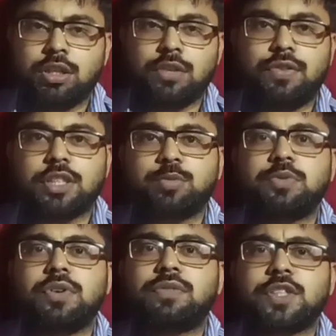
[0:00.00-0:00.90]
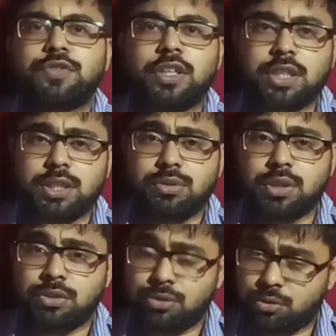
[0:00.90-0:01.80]
The first movie of this franchise
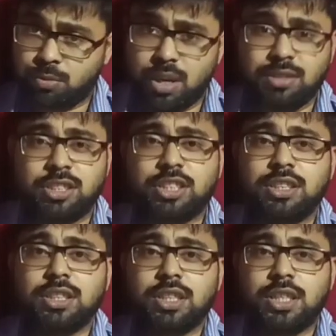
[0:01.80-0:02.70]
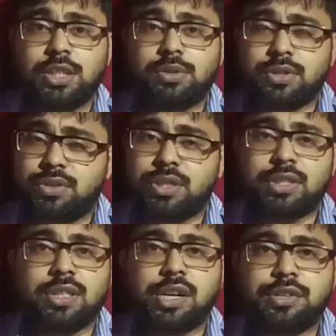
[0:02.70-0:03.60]
was Jumanji. It was released
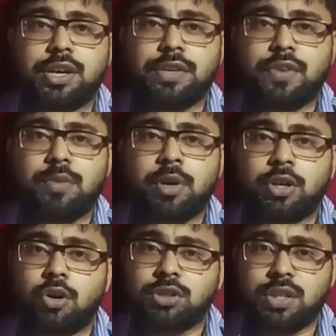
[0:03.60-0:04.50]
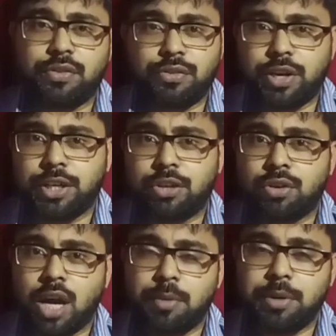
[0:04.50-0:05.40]
in 1995 and got 7 rating
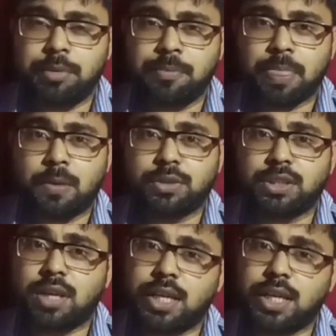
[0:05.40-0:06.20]
on IMDb, which is